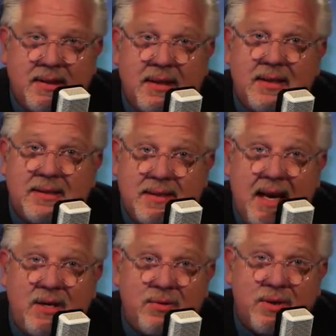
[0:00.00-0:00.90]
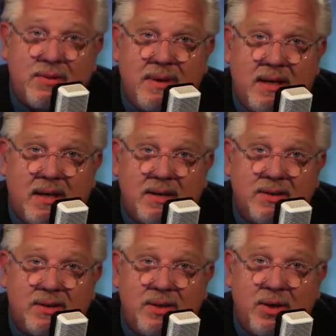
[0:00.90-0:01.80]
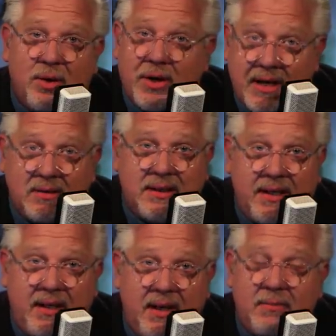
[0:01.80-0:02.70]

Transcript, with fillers: It is dangerous because you're guilty